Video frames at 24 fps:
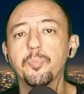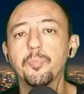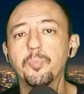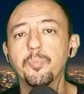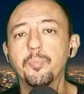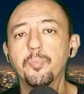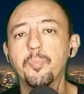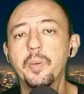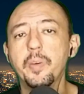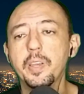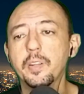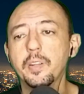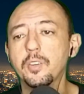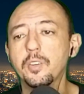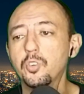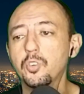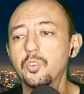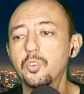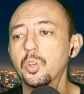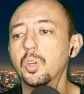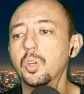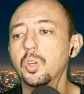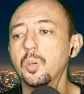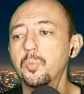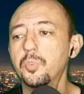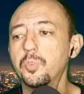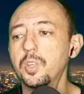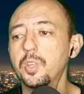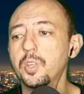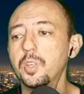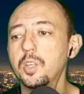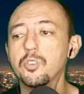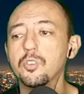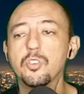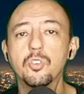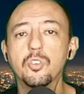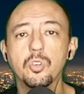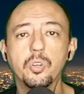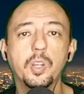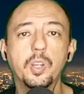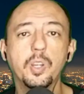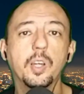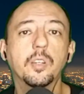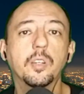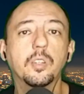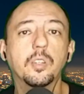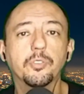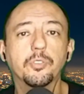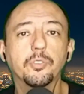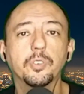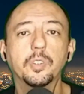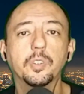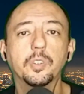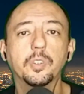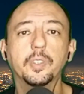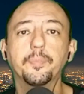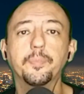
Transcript: made the circumstances turn out differently.